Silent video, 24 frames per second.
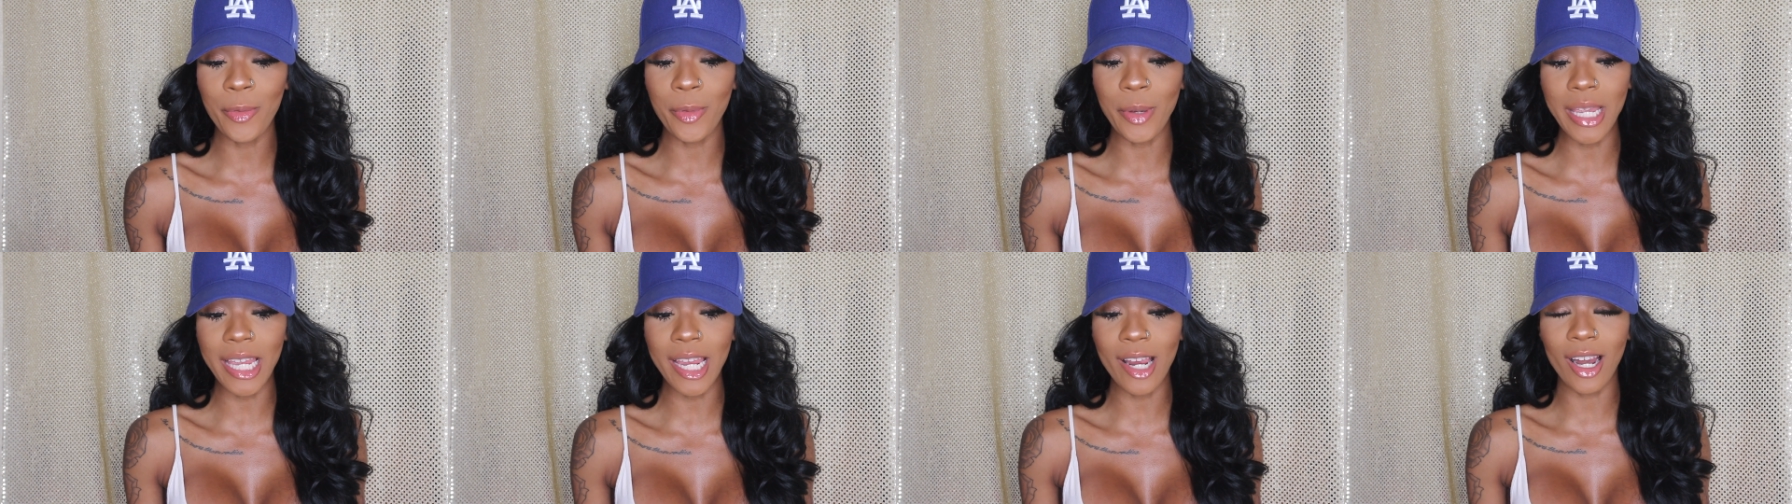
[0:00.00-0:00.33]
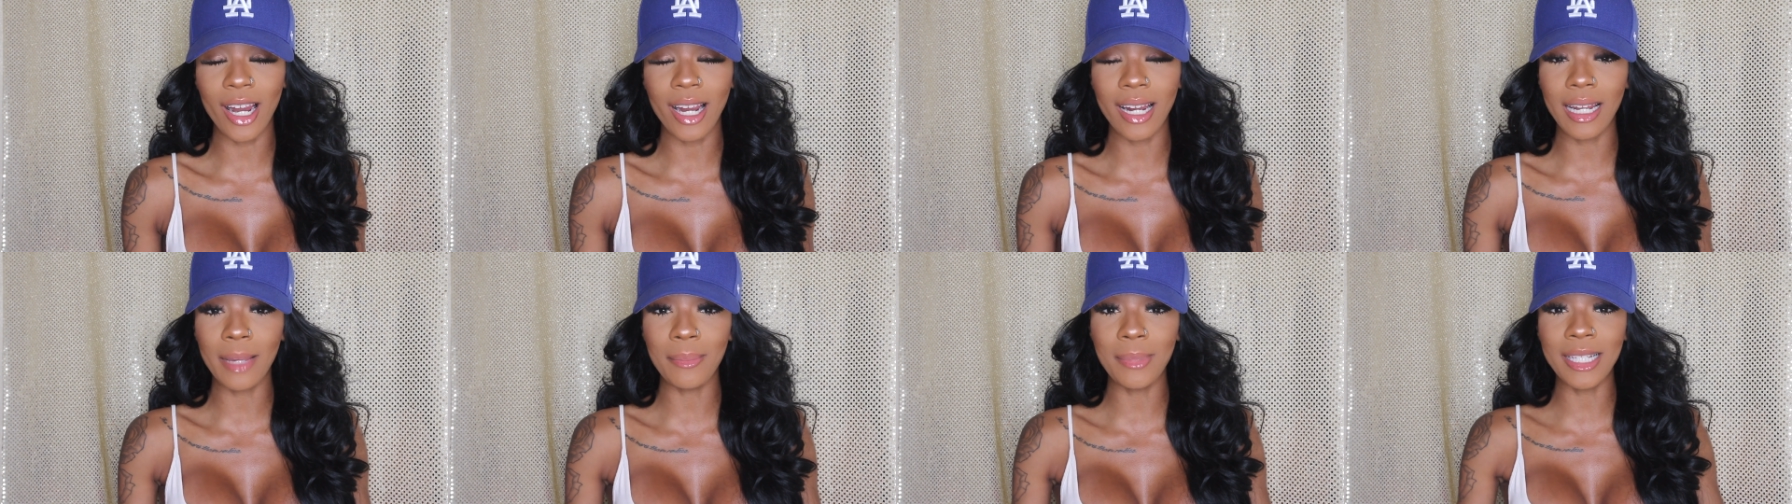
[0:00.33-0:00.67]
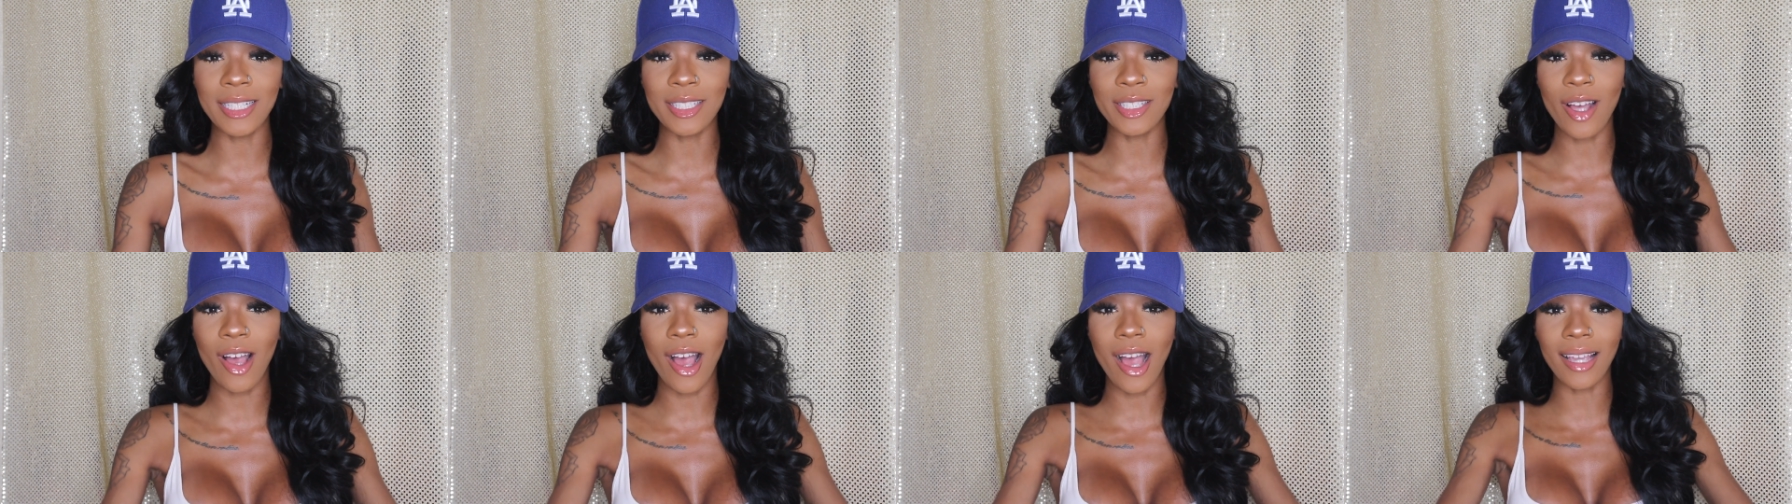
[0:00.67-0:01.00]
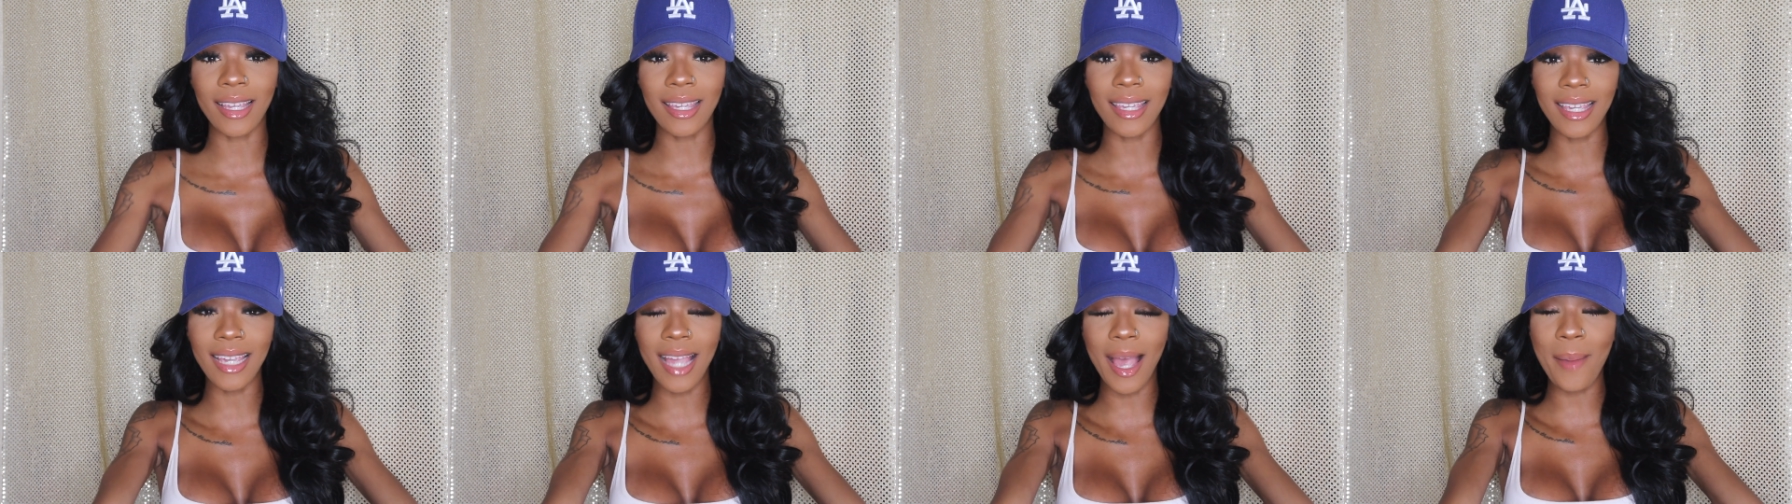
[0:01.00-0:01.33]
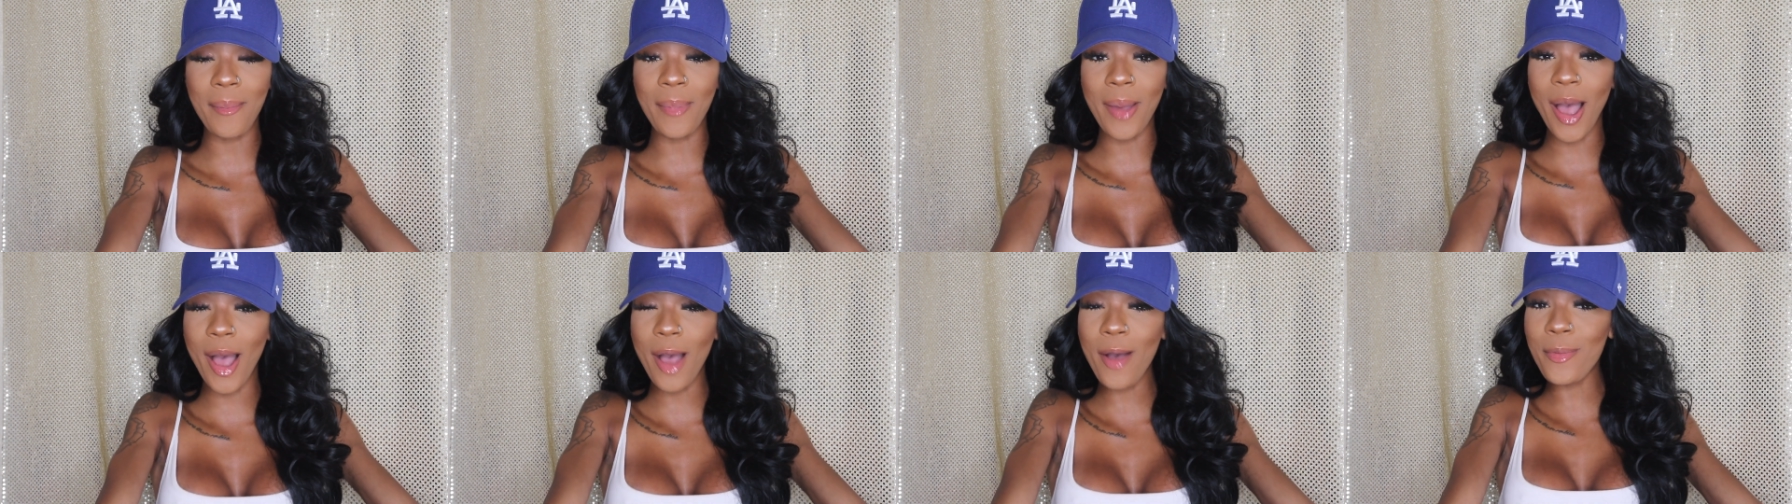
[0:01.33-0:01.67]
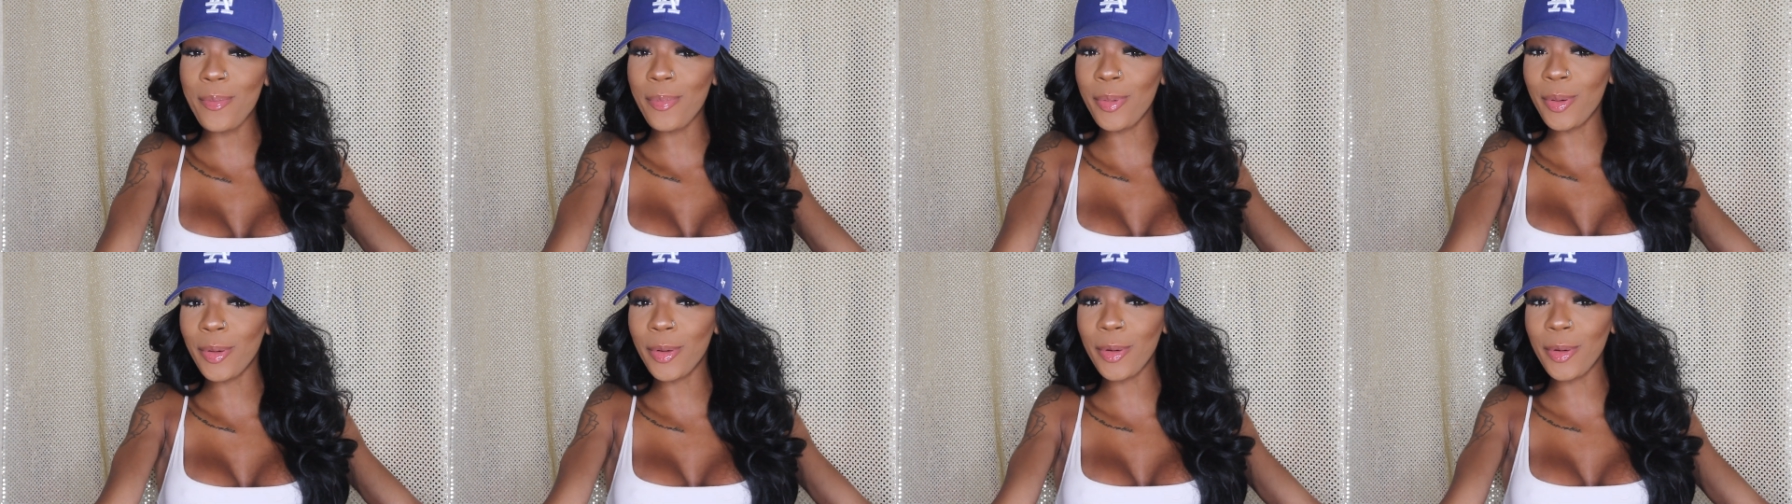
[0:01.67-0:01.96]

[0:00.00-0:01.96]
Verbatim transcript: we are gonna be talking about